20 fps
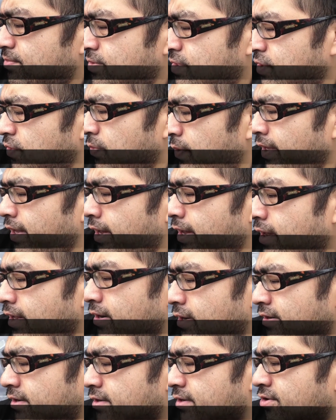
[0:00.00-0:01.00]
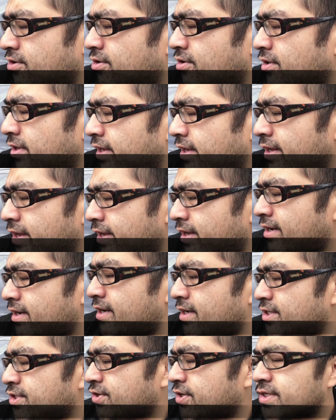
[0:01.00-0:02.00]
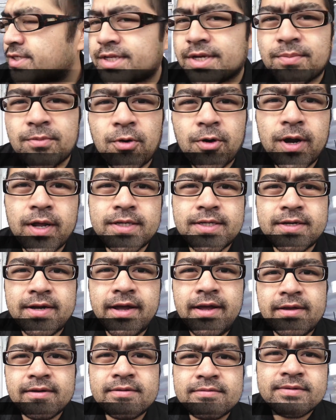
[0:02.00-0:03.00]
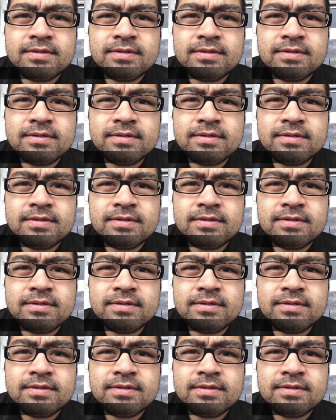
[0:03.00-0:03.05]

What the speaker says: So we had an early and interesting morning today.